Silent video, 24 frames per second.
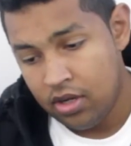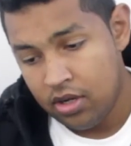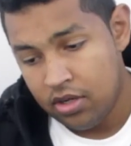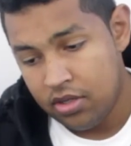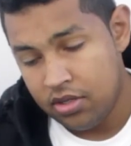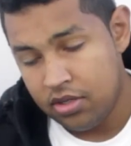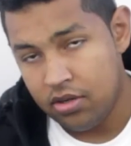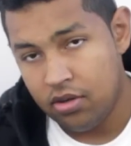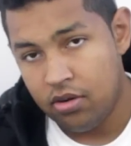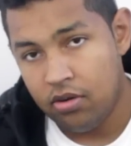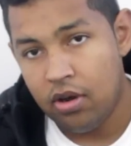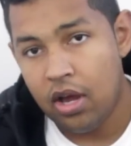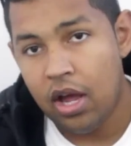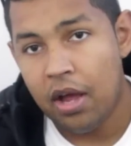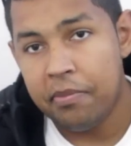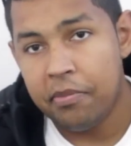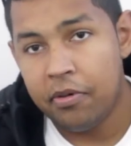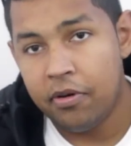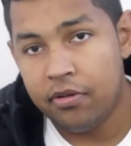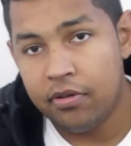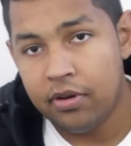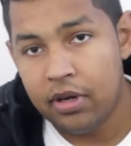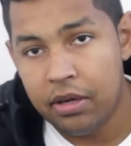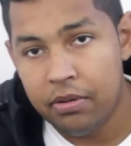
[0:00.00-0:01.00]
So I'm
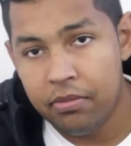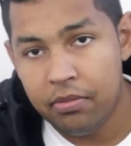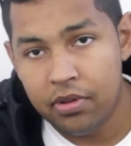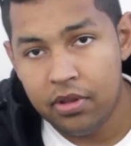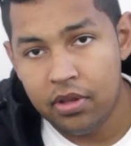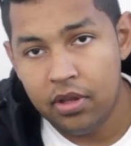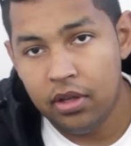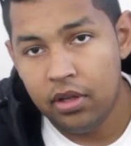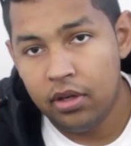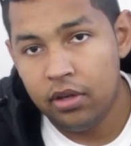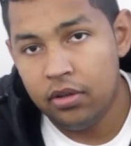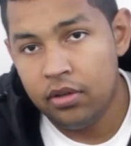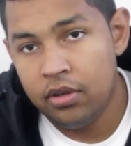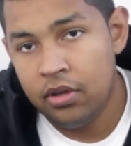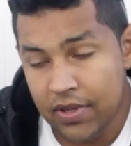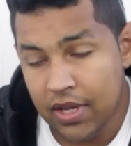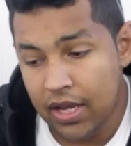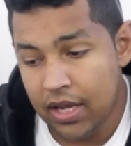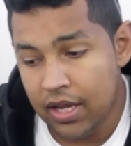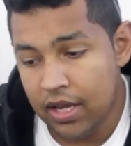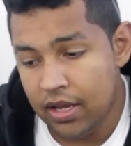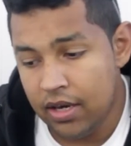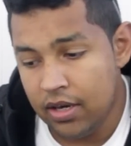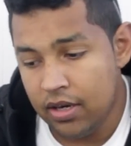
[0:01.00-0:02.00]
all right with it.
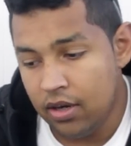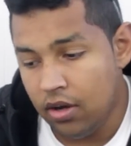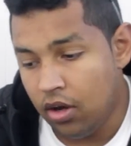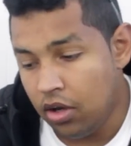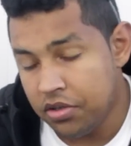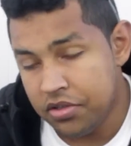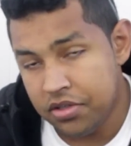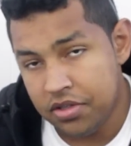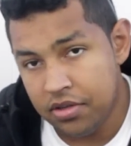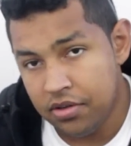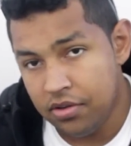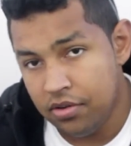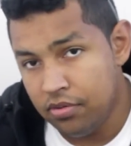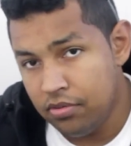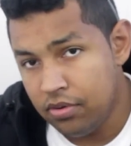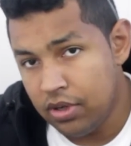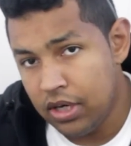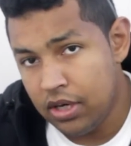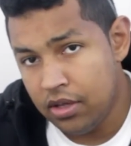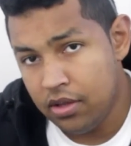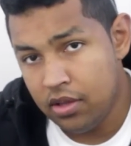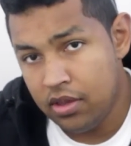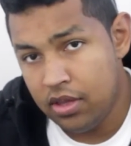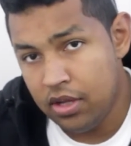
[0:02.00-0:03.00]
And also
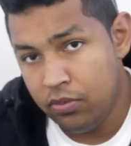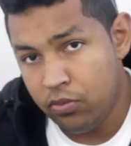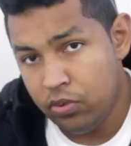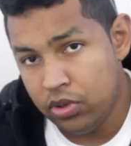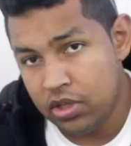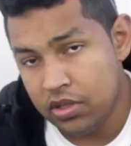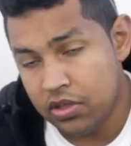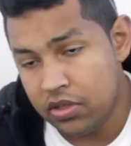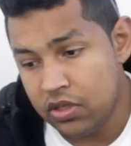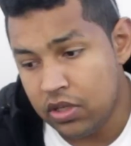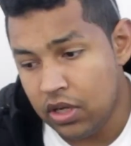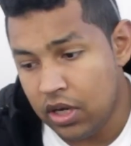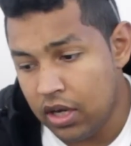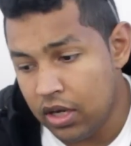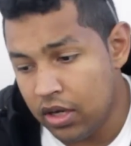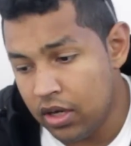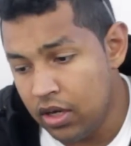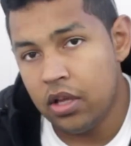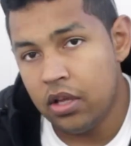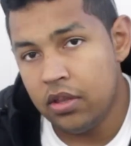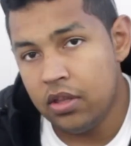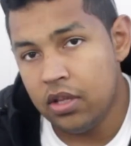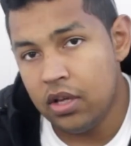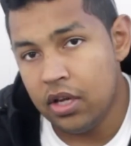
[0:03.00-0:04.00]
another thing with the stock,
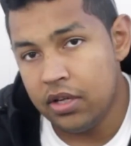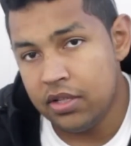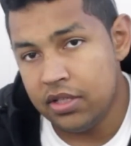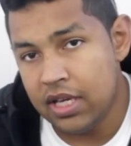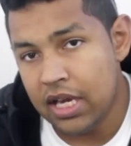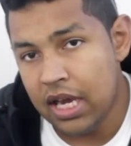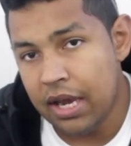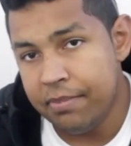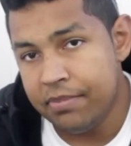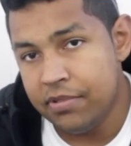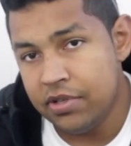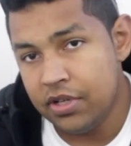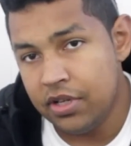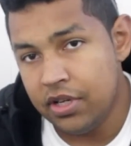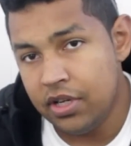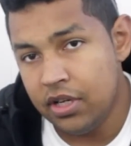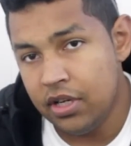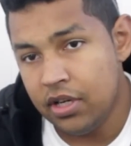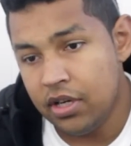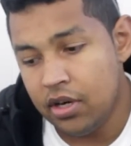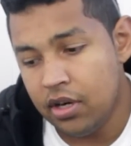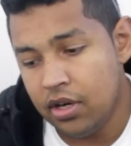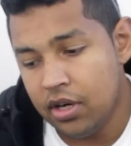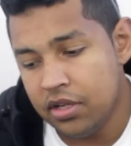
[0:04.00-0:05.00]
the adapter
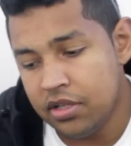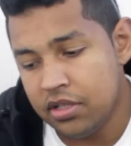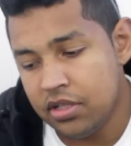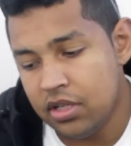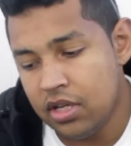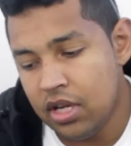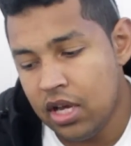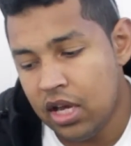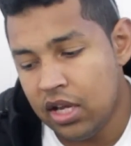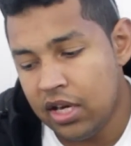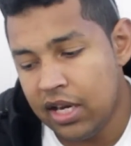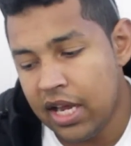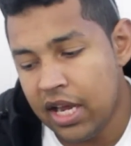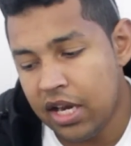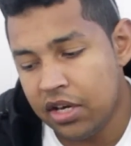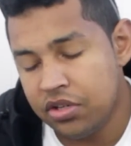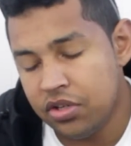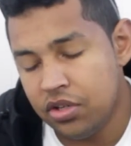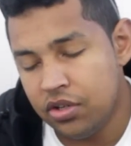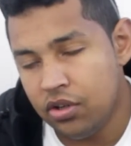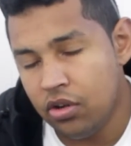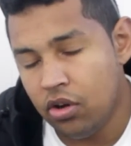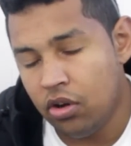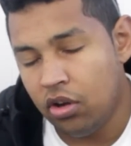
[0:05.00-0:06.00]
here is not
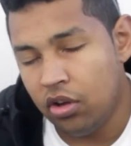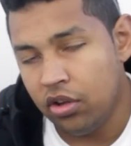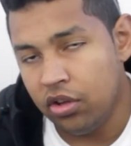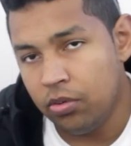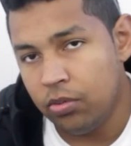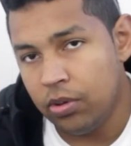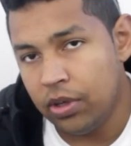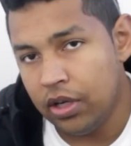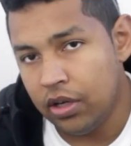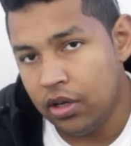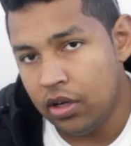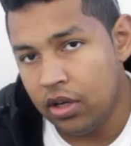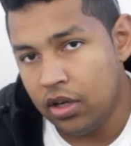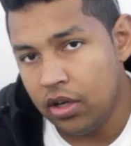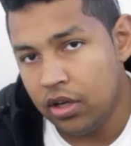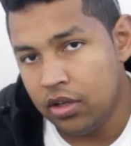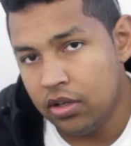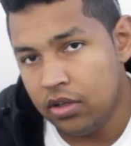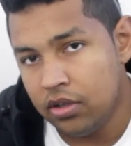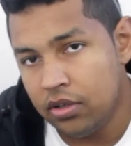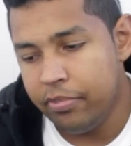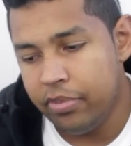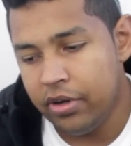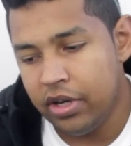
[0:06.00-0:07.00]
actually all the way
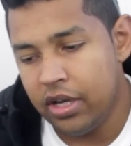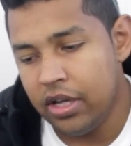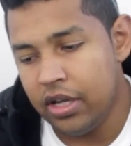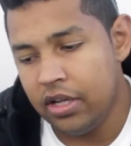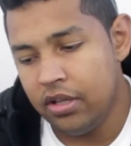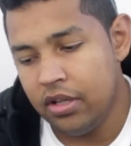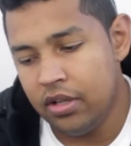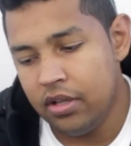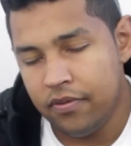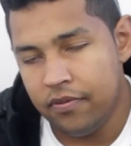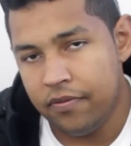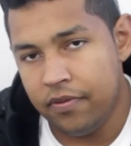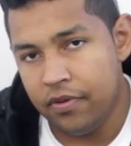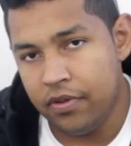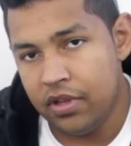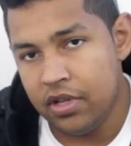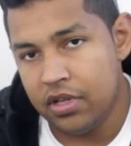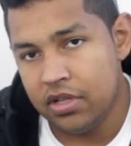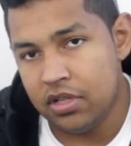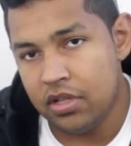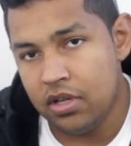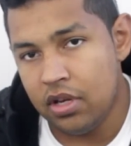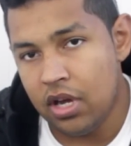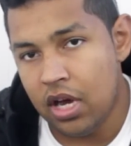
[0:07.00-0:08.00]
on, but for
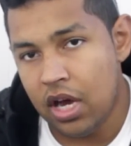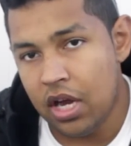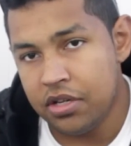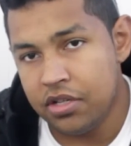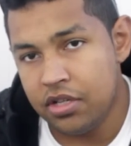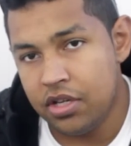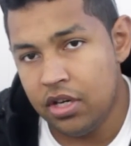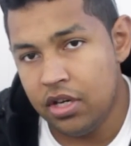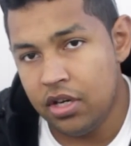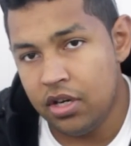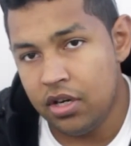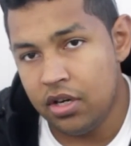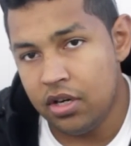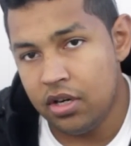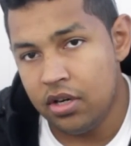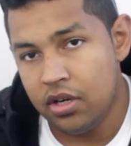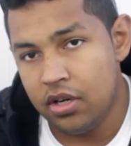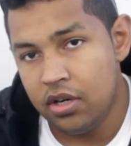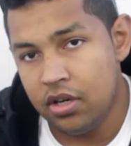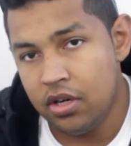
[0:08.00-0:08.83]
this notch here